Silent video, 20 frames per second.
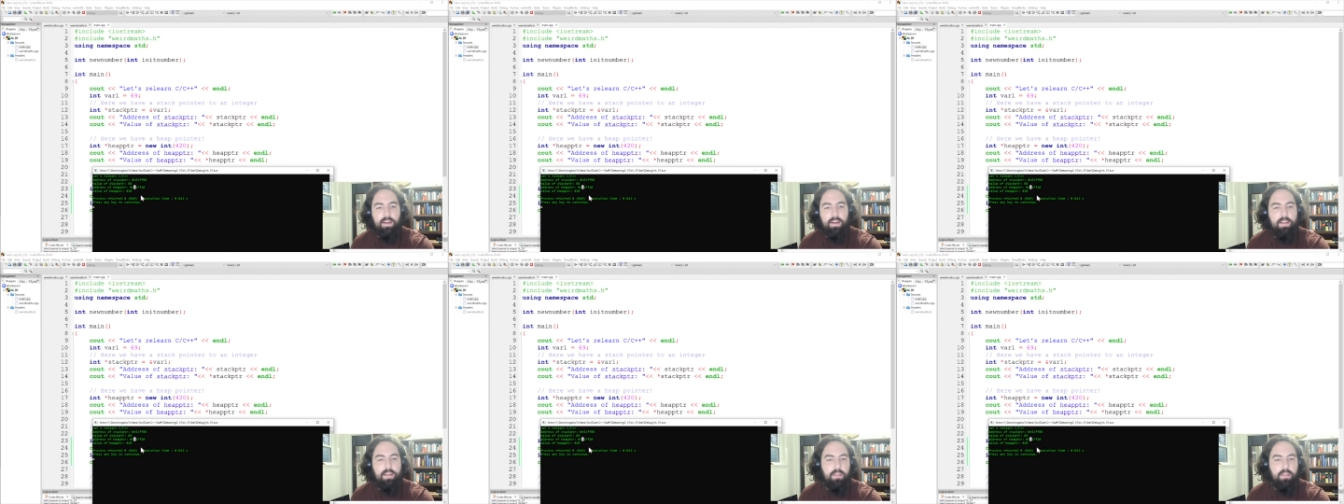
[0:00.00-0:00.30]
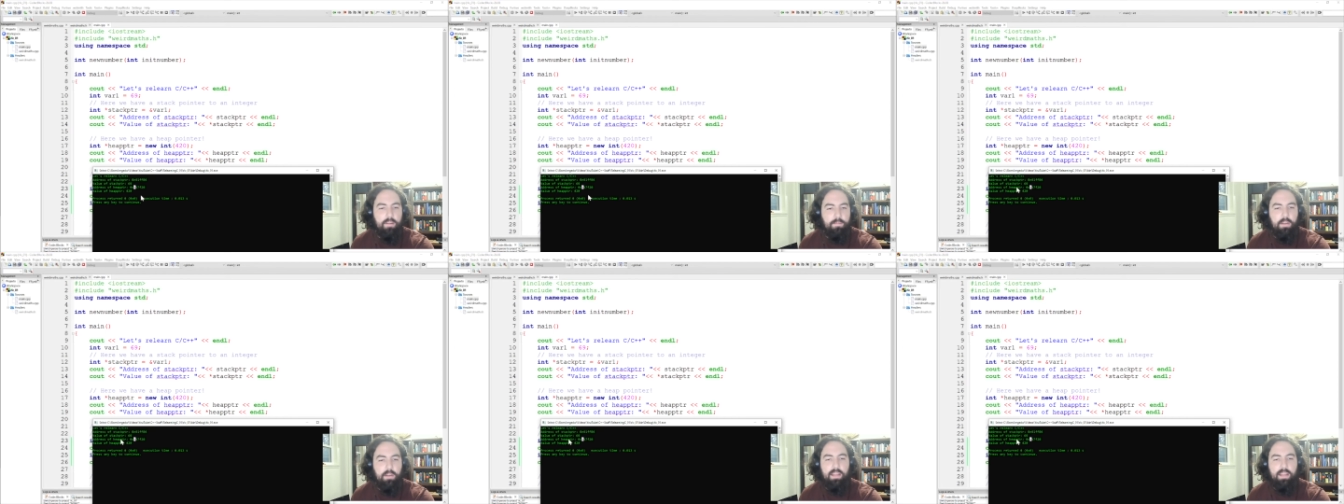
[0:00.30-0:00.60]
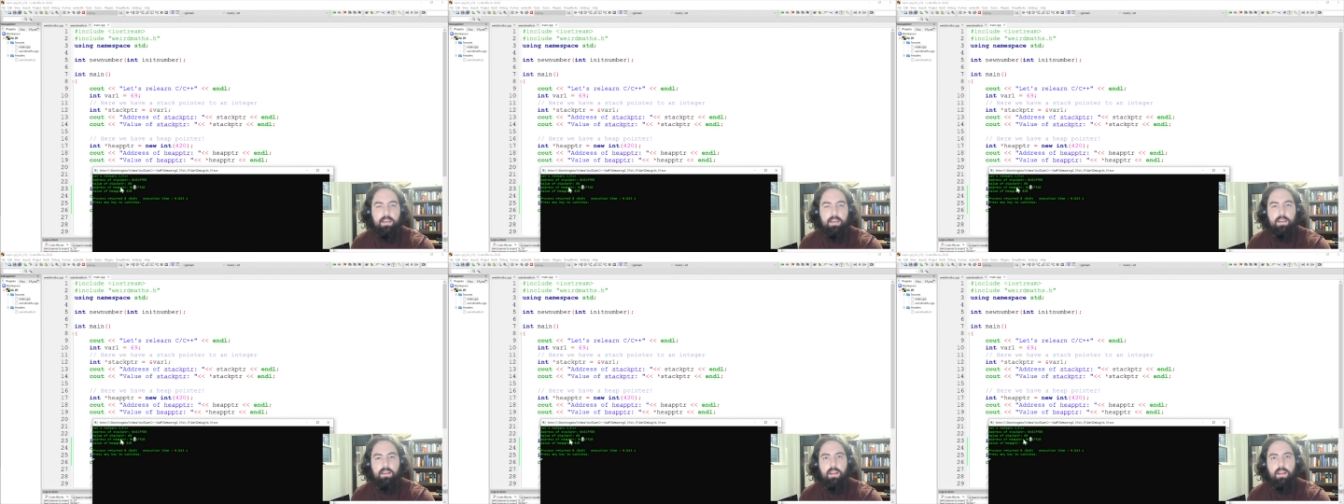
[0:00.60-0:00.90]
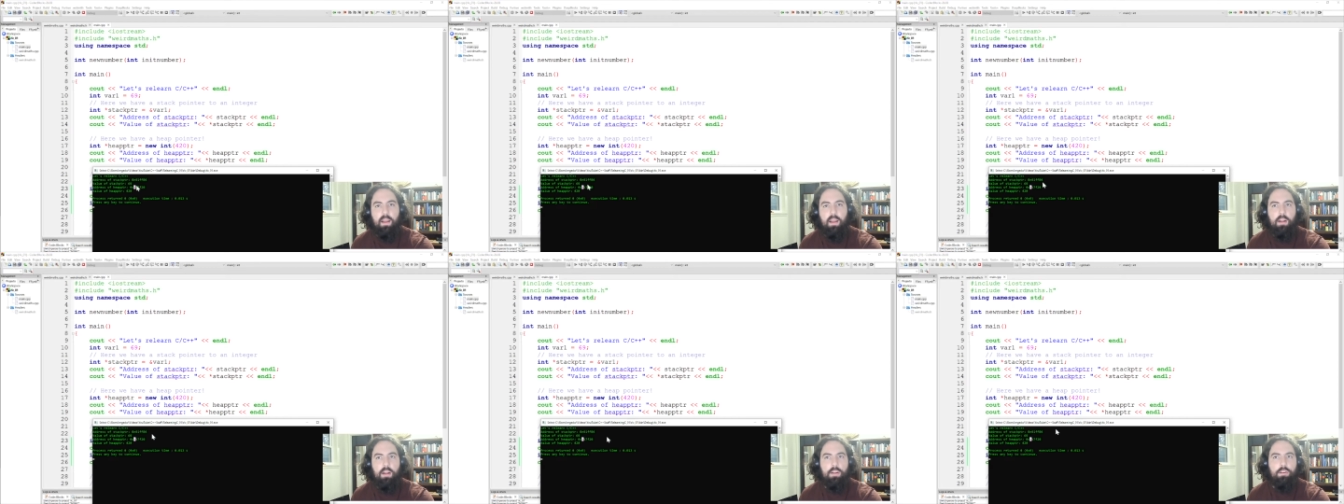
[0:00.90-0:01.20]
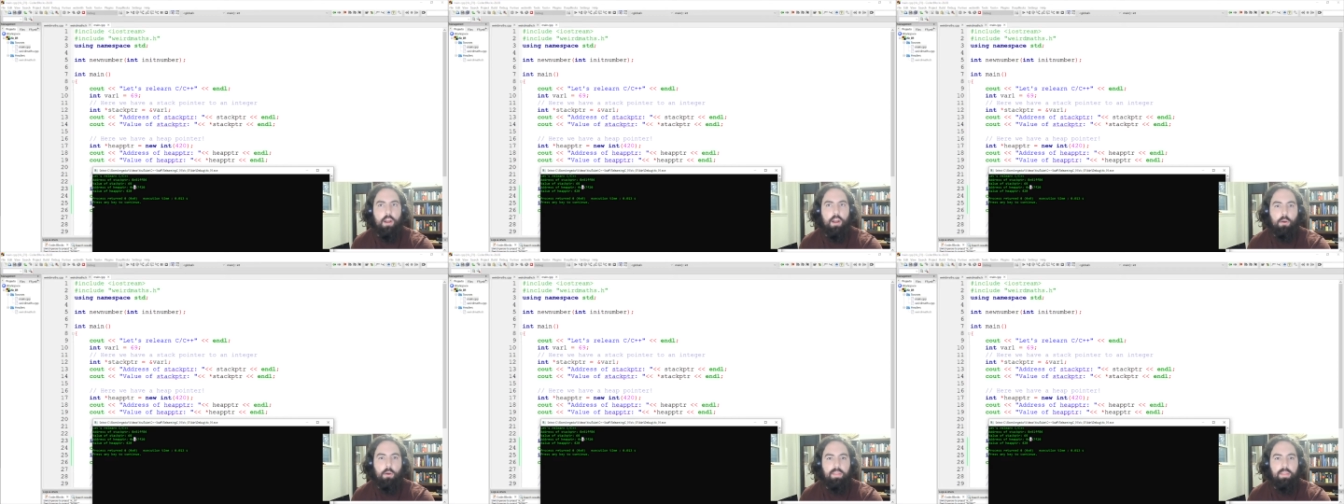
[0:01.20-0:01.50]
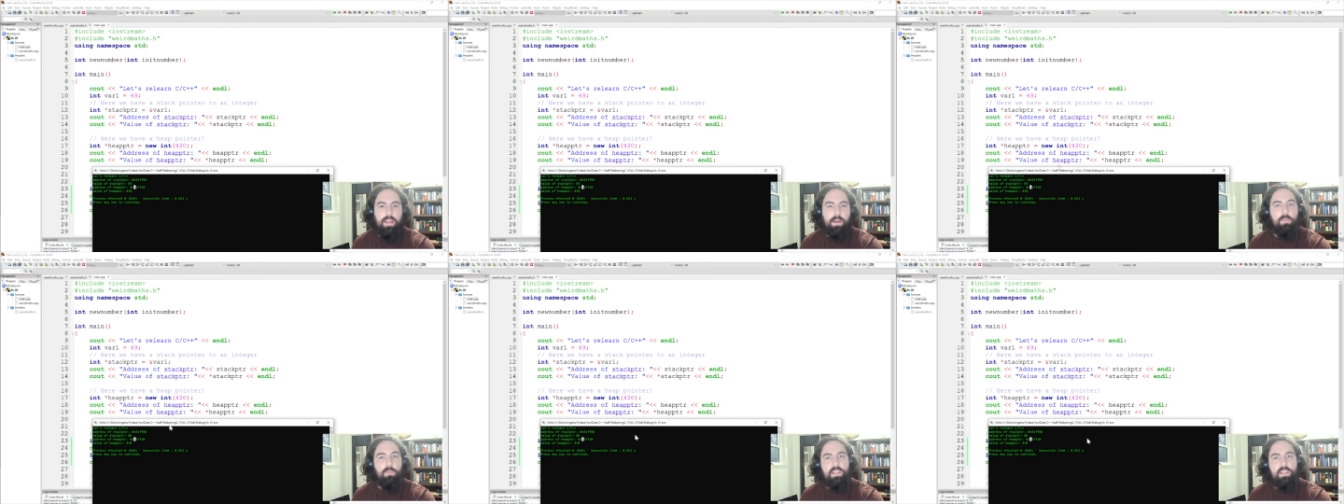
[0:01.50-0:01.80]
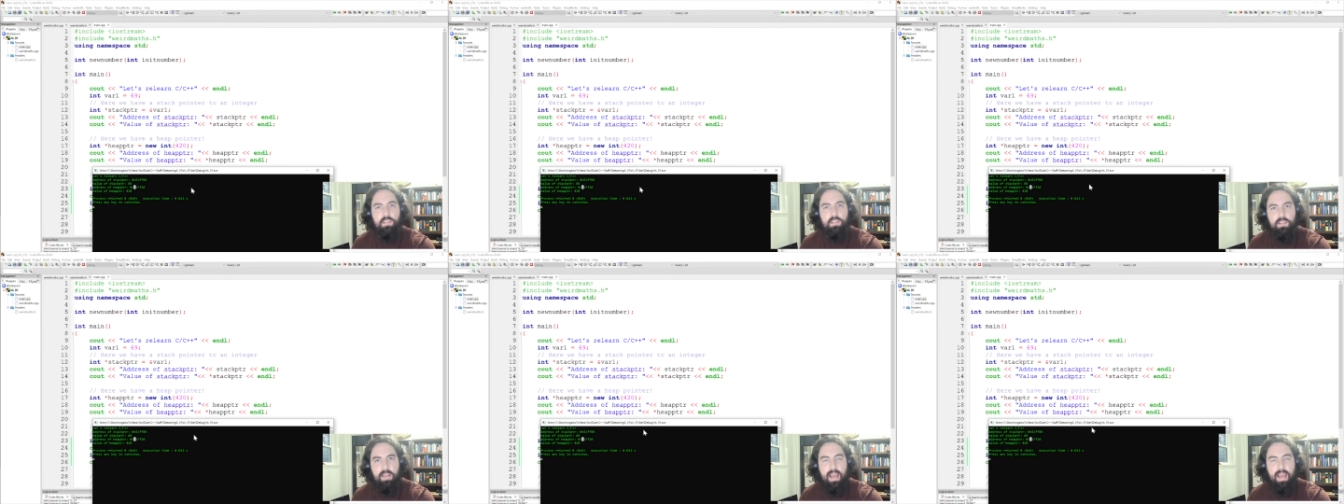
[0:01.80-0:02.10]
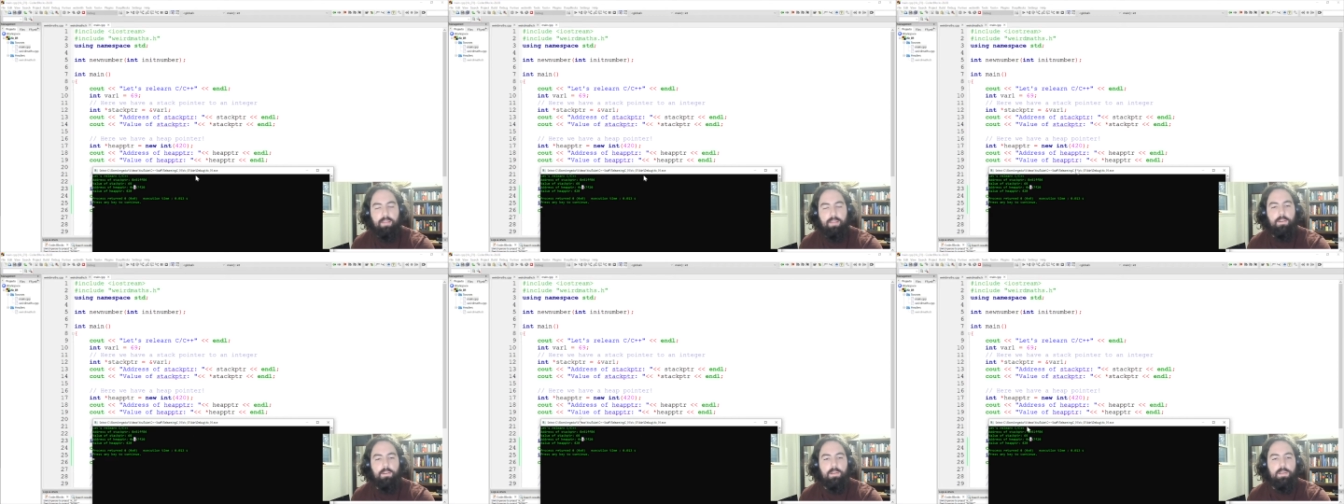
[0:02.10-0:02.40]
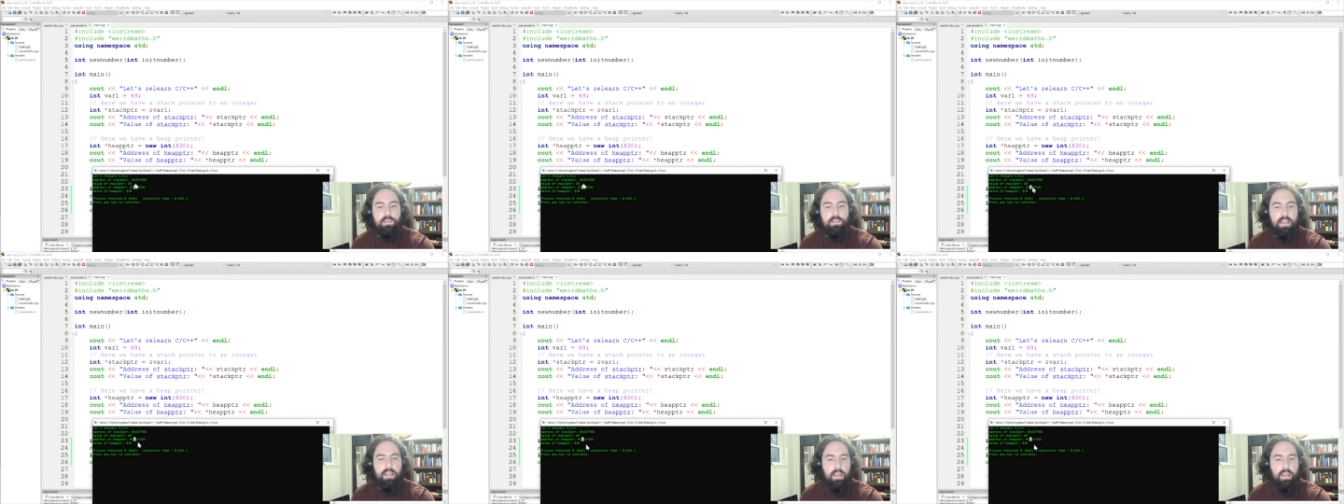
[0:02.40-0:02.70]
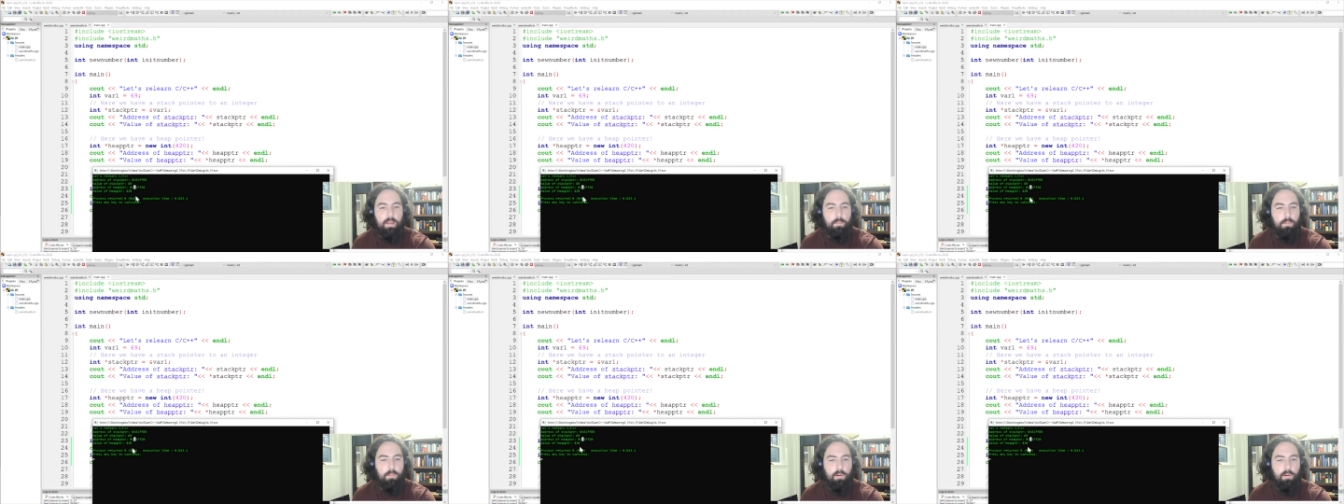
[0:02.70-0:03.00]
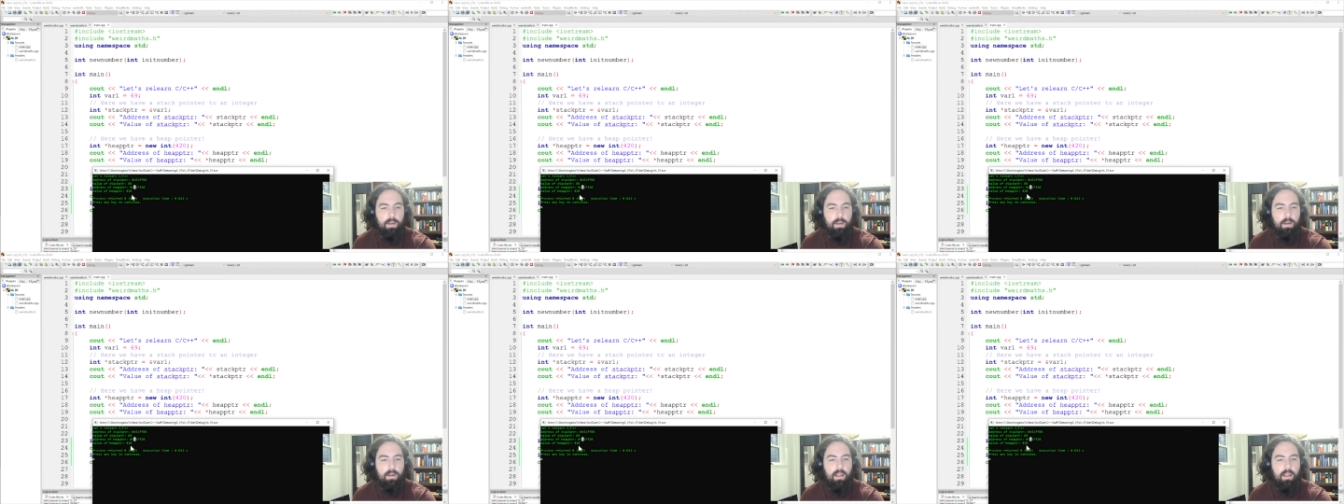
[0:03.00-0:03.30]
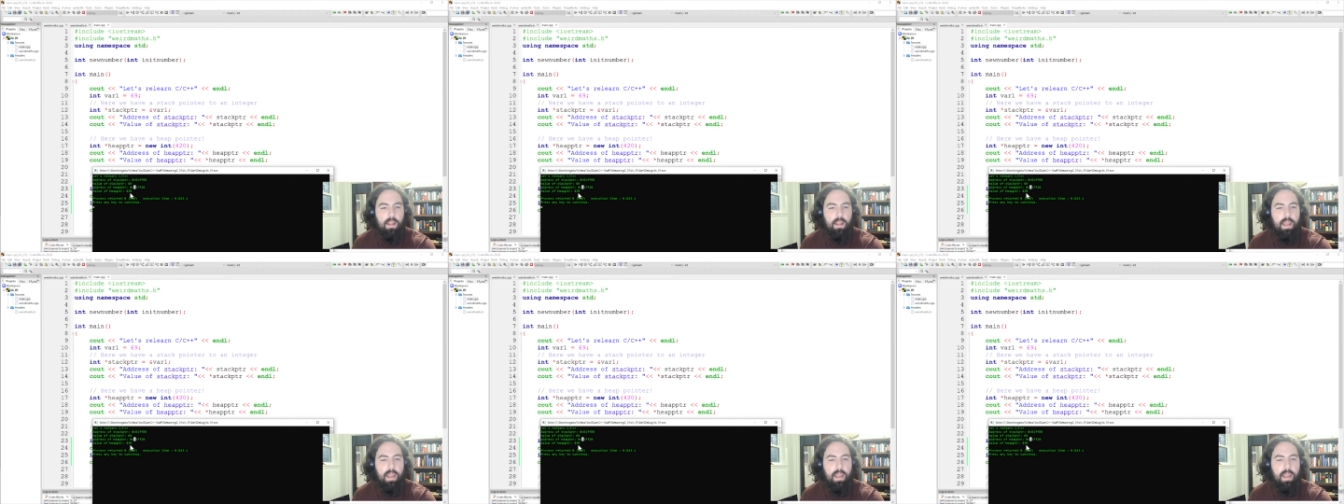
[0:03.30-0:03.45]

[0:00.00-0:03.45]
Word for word: even if you didn't know that it was a stack versus a heap pointer.